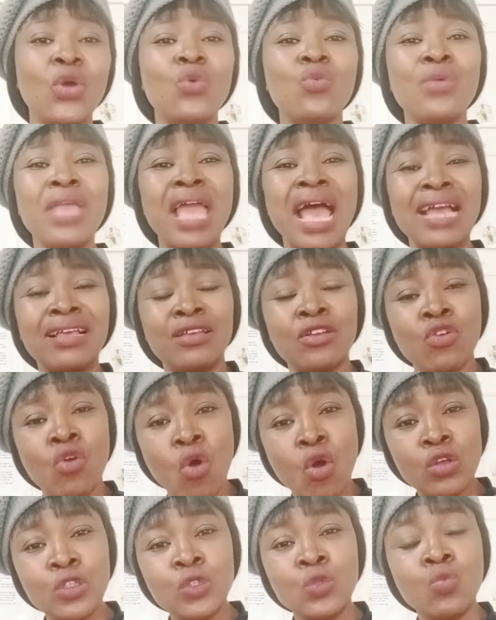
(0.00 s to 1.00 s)
We are
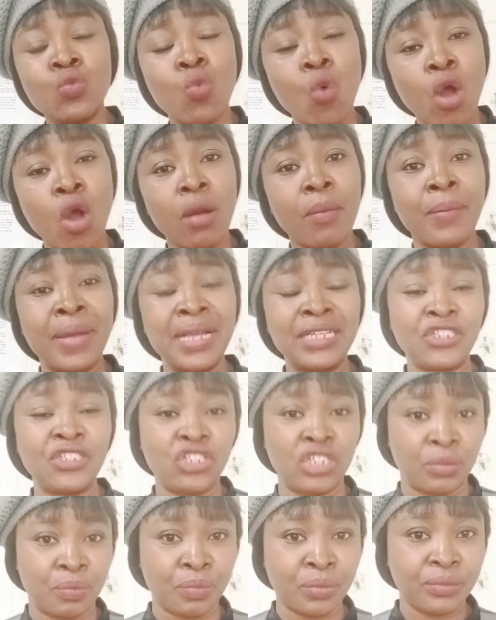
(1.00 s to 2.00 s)
God's
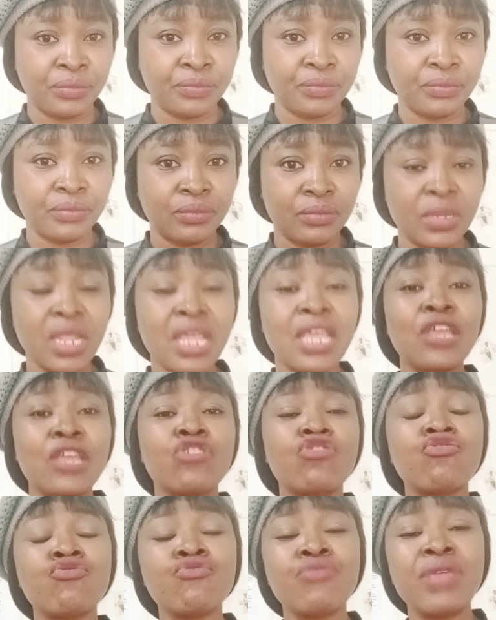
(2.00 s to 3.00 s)
workmanship,
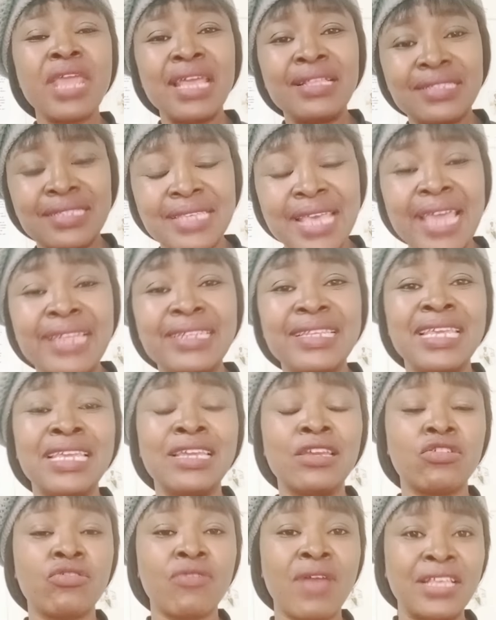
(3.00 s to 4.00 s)
created
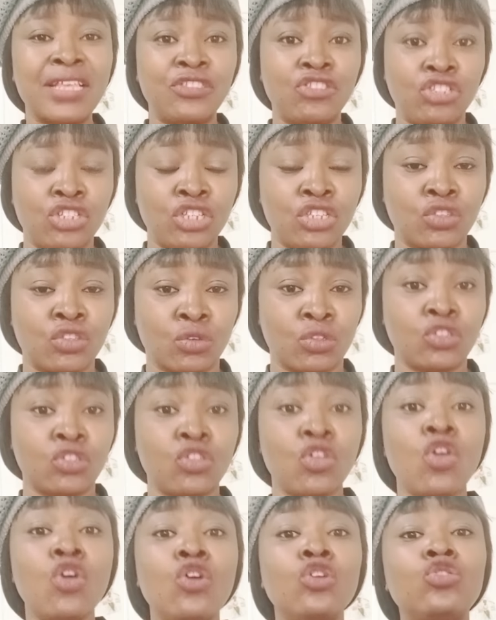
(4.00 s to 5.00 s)
in Christ Jesus
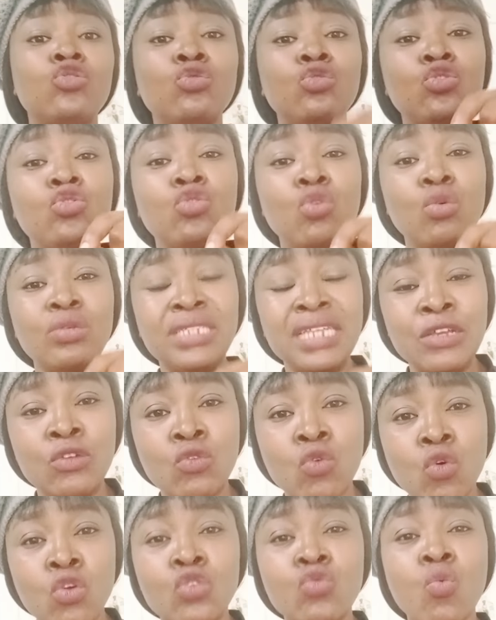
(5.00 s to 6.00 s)
to do the
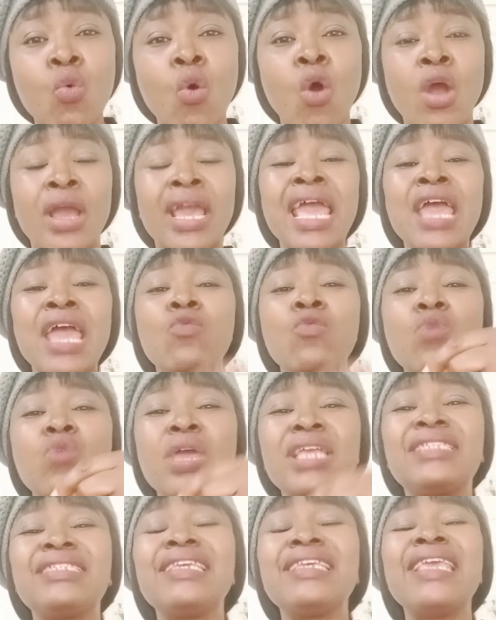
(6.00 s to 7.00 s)
good work
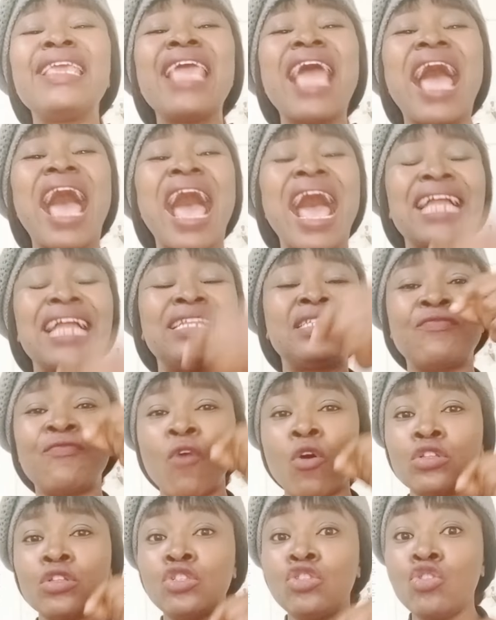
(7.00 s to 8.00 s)
which He had
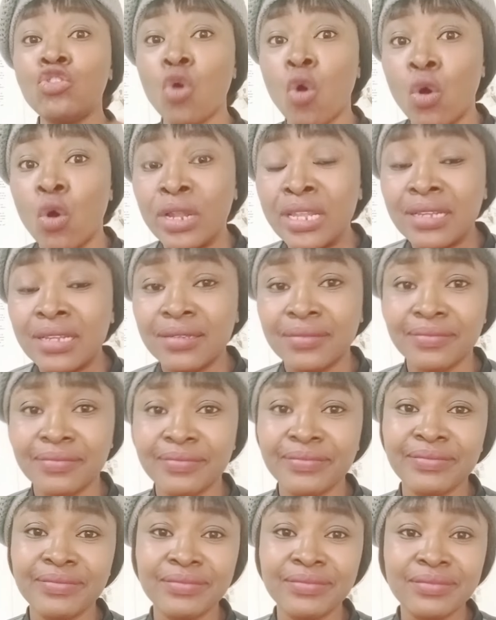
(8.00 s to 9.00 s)
foreknown.
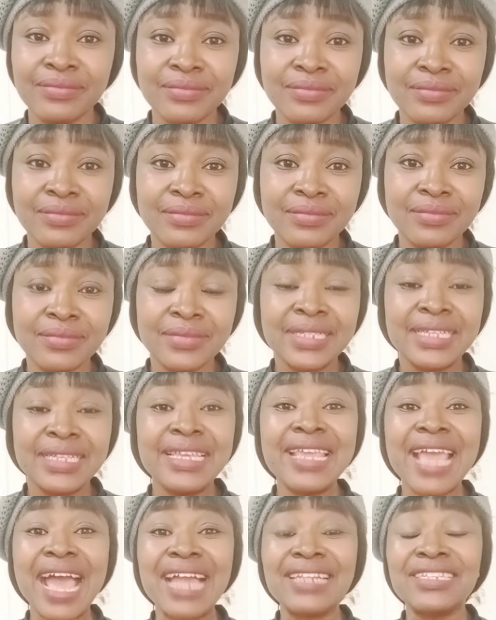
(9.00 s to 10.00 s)

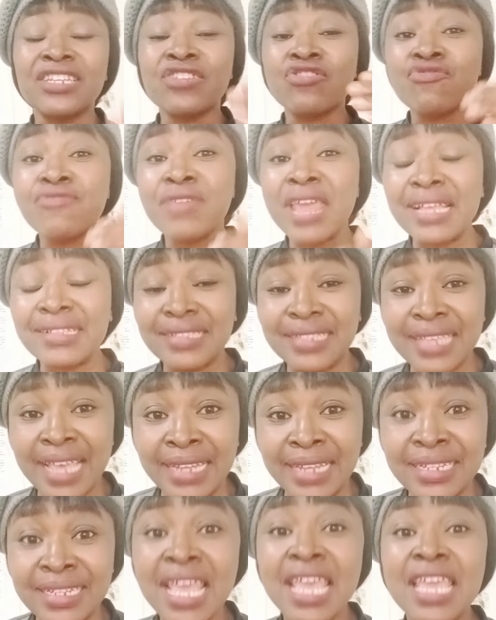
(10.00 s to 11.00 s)
He had
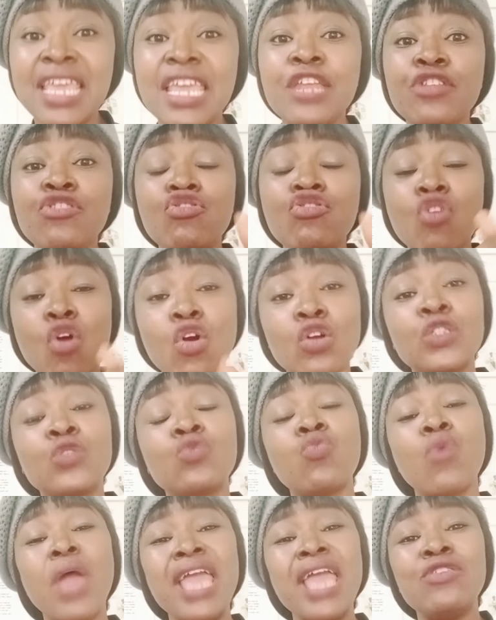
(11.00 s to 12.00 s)
created. He knows
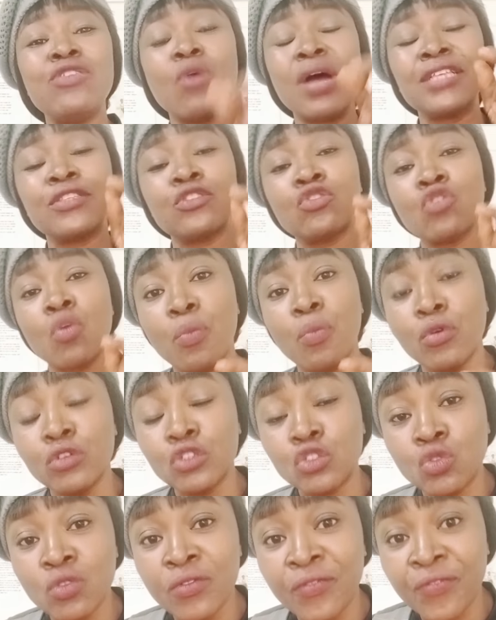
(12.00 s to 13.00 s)
where you are
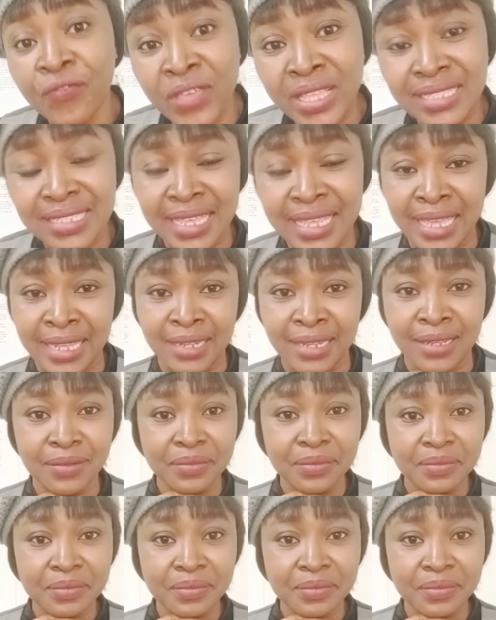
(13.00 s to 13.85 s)
supposed to fit in.